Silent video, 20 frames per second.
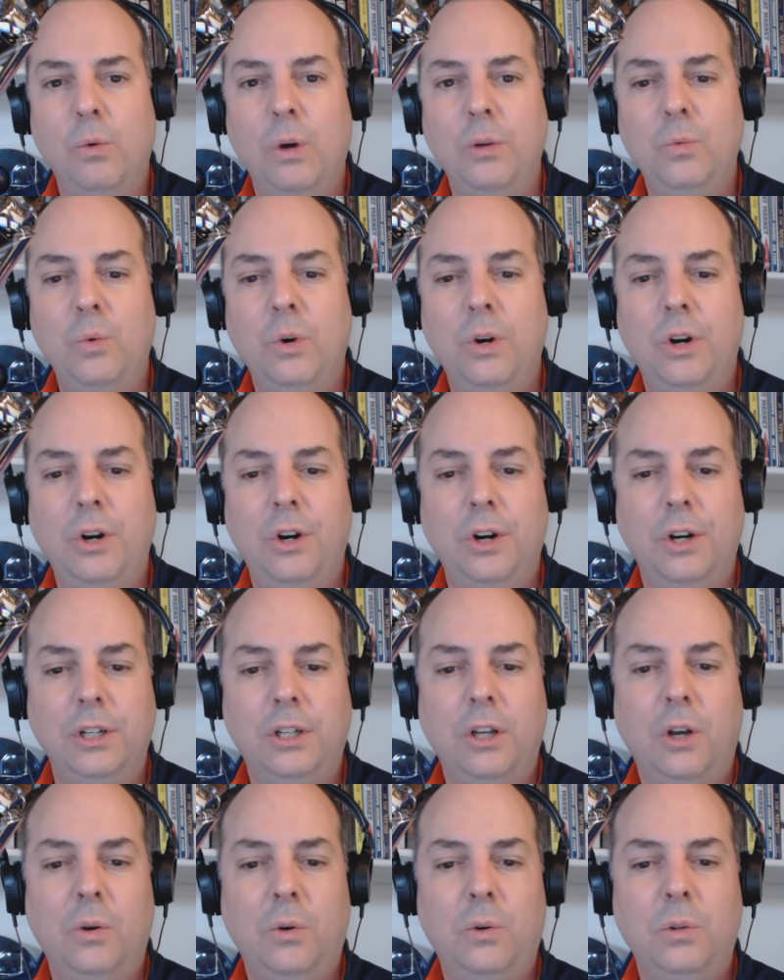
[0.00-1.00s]
One
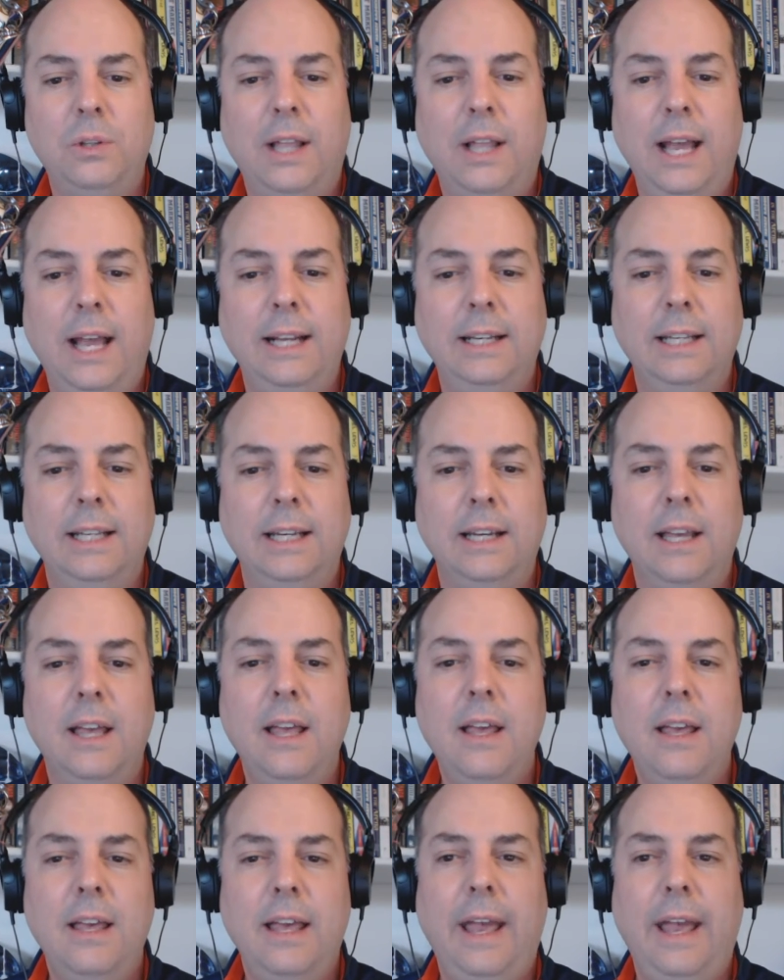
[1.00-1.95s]
word, Cold Lightning.